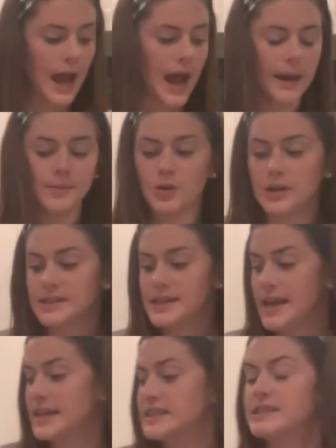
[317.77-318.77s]
I'm going to
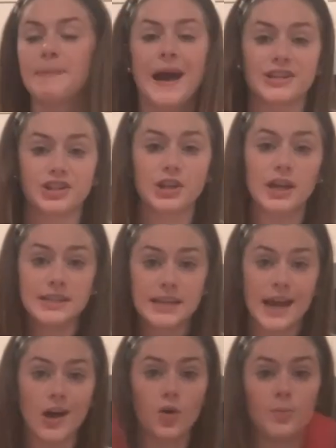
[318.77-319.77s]
take a spatula to
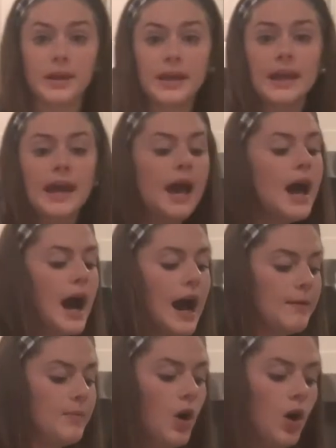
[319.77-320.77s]
help me.
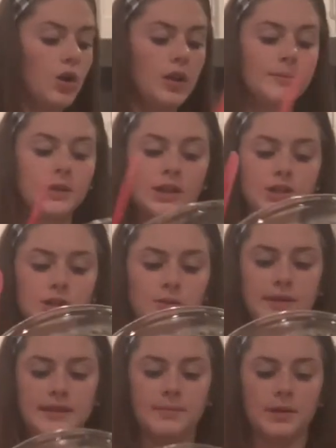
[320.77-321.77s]
All I'm gonna do
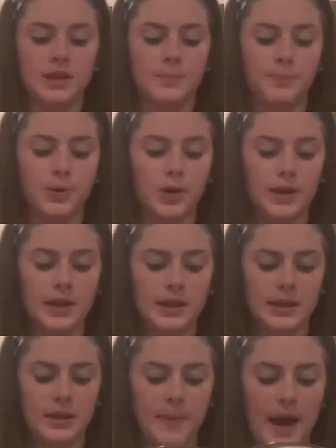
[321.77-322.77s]
is I'm gonna put
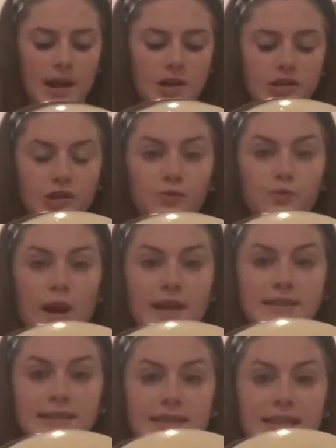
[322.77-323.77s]
the batter
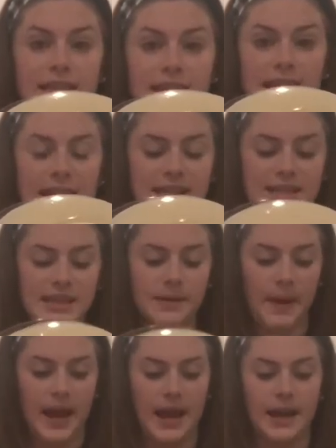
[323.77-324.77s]
directly into the
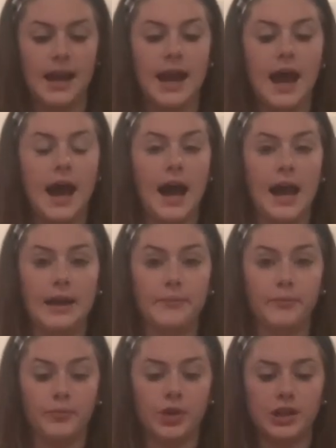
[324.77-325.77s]
pan. I'm
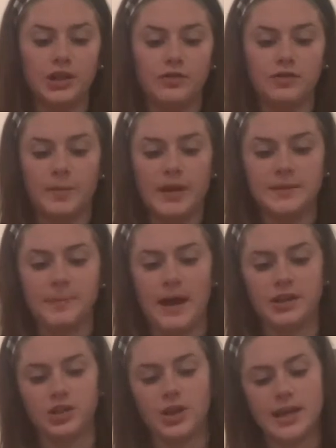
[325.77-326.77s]
gonna use my
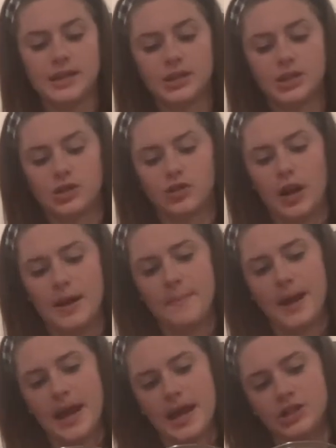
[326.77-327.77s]
spatula and scrape
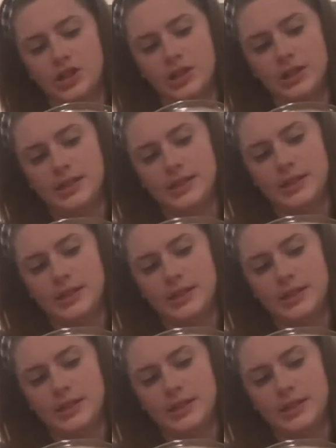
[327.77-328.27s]
my edges.